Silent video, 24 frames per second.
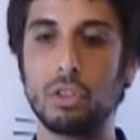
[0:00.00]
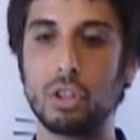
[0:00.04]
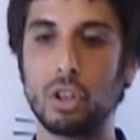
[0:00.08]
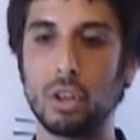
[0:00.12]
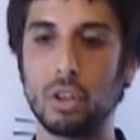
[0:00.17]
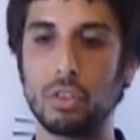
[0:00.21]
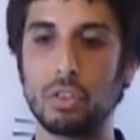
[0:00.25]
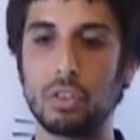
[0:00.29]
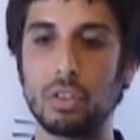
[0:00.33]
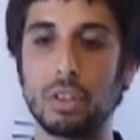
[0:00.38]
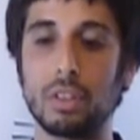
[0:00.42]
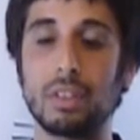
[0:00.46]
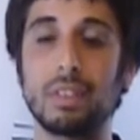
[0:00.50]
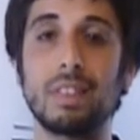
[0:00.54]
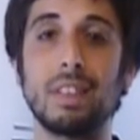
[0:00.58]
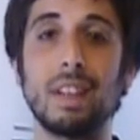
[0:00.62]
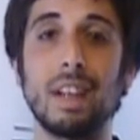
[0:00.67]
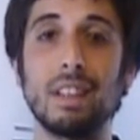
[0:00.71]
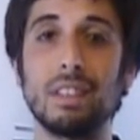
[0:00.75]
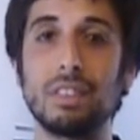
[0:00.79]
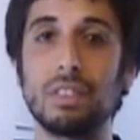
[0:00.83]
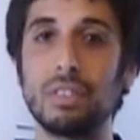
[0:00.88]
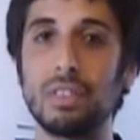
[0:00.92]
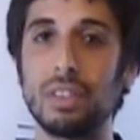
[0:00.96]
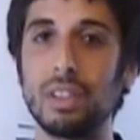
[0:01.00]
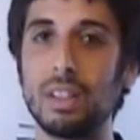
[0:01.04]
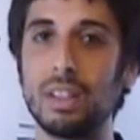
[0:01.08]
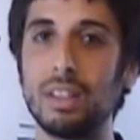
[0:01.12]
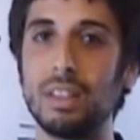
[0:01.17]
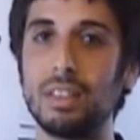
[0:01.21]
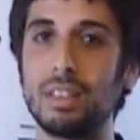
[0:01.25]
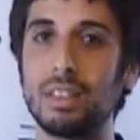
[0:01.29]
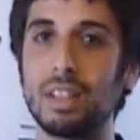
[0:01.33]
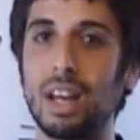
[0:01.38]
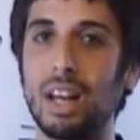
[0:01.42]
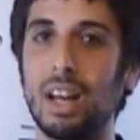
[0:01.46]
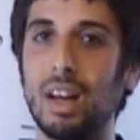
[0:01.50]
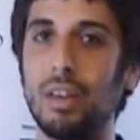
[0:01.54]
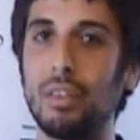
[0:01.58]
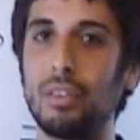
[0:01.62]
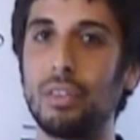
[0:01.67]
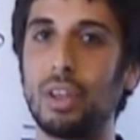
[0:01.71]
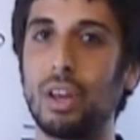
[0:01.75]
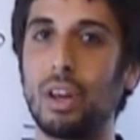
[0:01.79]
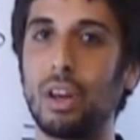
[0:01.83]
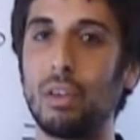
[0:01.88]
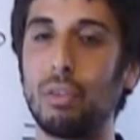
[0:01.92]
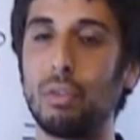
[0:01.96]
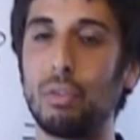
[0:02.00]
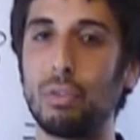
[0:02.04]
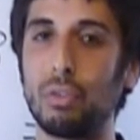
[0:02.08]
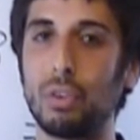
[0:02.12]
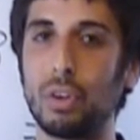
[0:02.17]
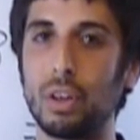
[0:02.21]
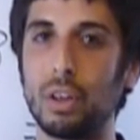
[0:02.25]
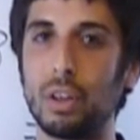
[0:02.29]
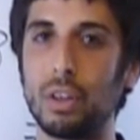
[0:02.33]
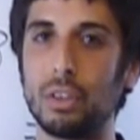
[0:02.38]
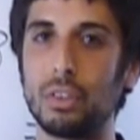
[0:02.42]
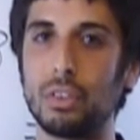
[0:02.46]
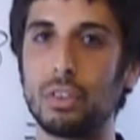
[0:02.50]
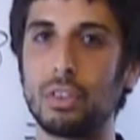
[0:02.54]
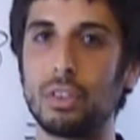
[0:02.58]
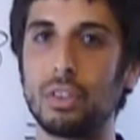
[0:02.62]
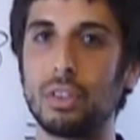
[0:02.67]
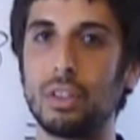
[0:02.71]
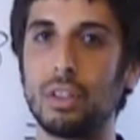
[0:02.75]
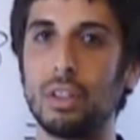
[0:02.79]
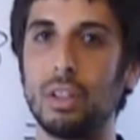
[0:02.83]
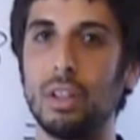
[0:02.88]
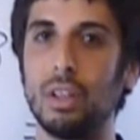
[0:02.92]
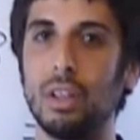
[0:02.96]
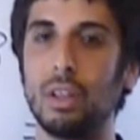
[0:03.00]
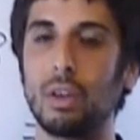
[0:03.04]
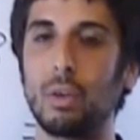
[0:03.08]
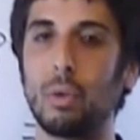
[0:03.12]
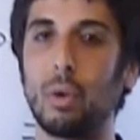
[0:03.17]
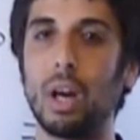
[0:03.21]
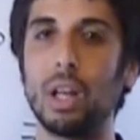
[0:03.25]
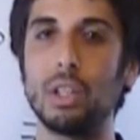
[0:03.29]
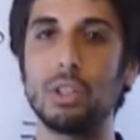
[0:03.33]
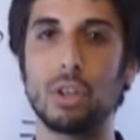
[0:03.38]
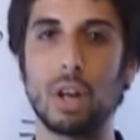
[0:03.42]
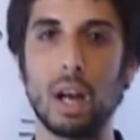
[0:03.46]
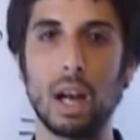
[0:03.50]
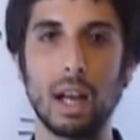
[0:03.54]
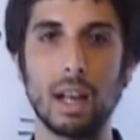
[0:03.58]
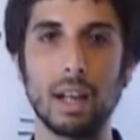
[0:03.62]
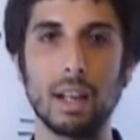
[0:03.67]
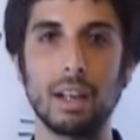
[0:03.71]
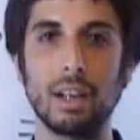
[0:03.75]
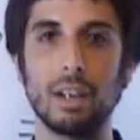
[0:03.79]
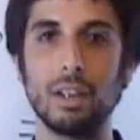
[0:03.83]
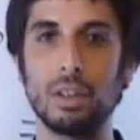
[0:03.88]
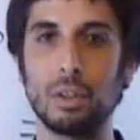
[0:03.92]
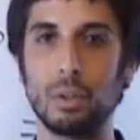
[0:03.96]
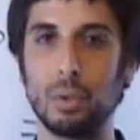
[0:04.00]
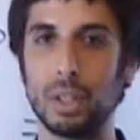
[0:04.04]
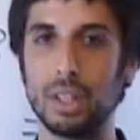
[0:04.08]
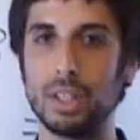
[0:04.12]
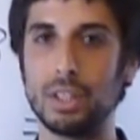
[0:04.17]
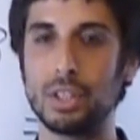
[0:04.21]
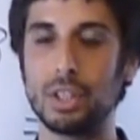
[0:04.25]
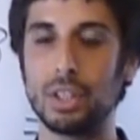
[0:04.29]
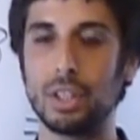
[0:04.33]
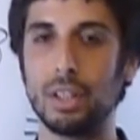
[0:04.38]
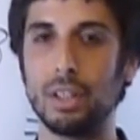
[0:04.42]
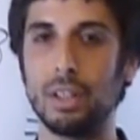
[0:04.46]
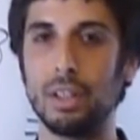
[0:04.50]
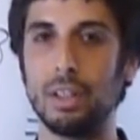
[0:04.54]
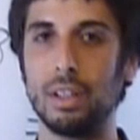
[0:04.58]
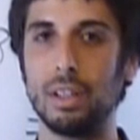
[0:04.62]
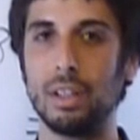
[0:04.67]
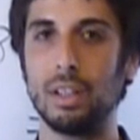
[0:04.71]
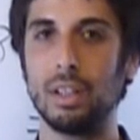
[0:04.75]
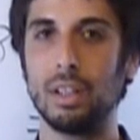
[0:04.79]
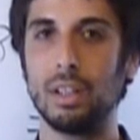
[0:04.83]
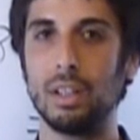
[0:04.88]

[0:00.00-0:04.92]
just successfully solved our first quadratic equation